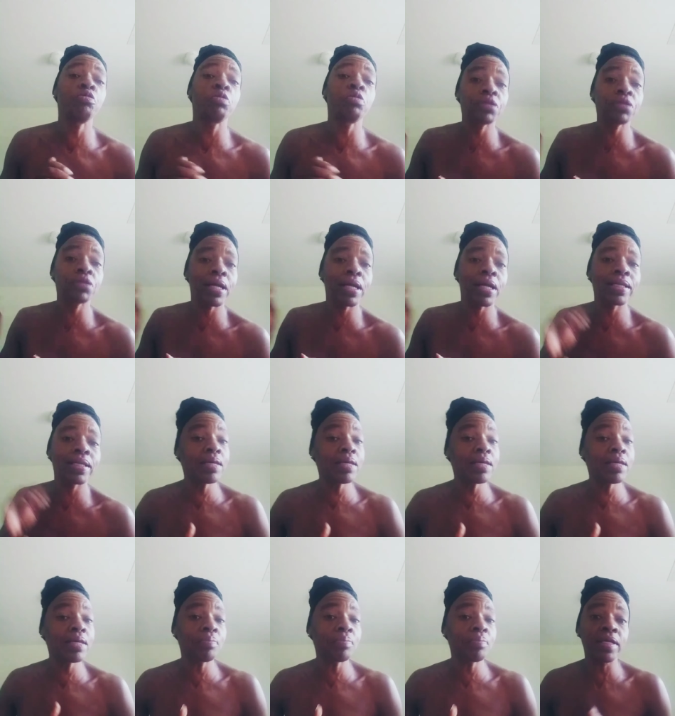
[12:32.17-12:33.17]
trying to get
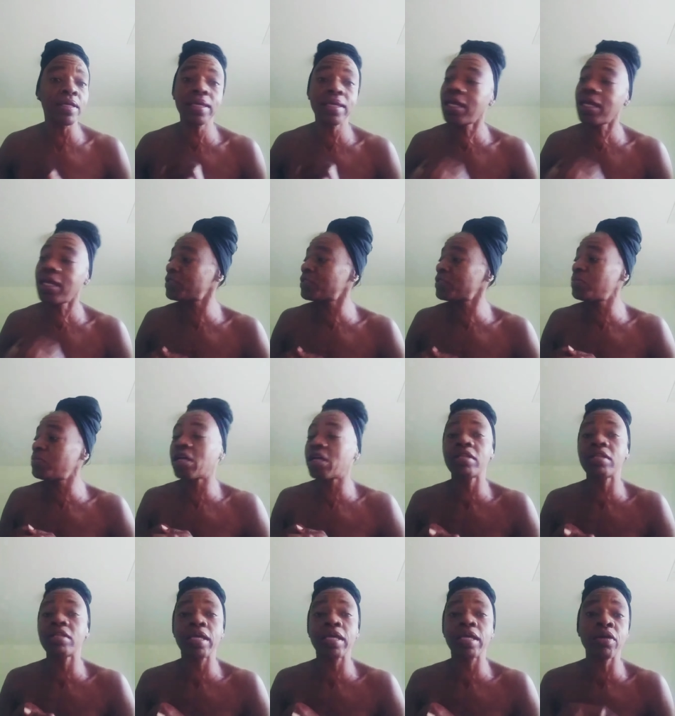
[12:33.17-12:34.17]
me and catch me out
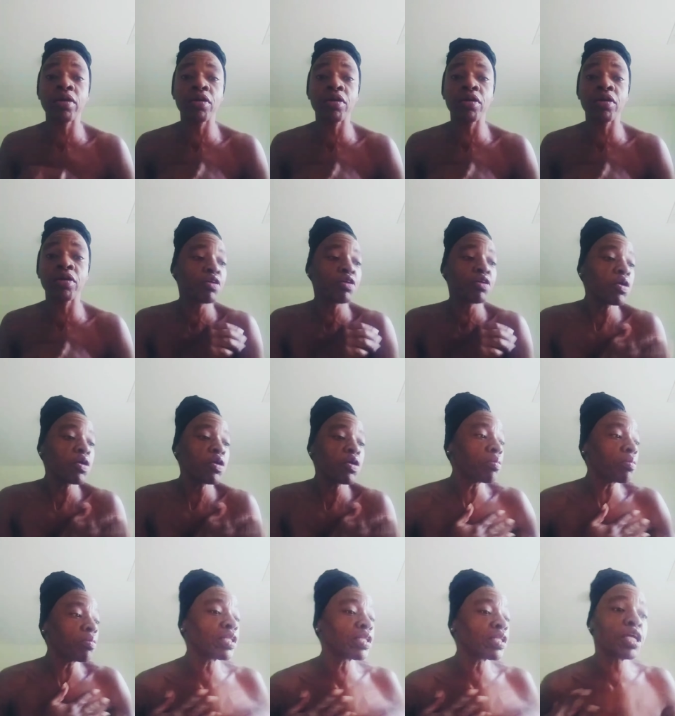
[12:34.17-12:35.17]
the air.
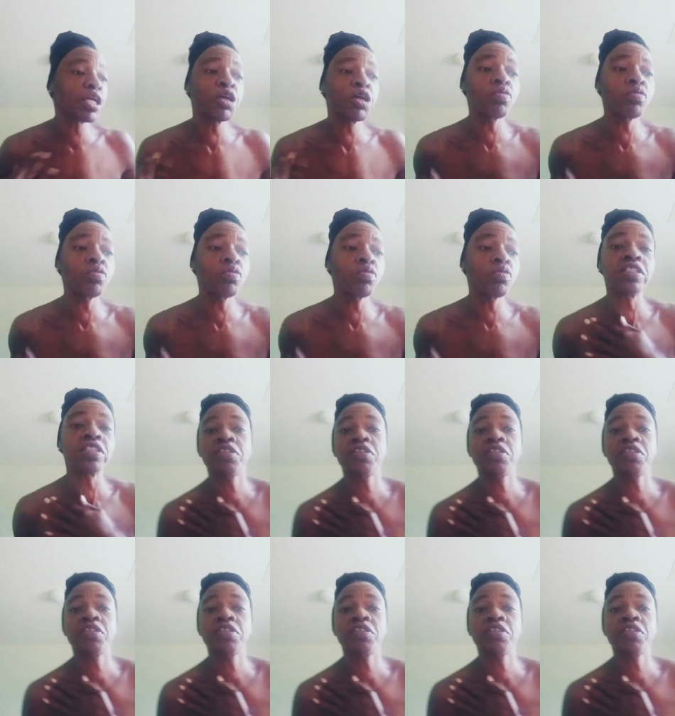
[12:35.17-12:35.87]
But the air was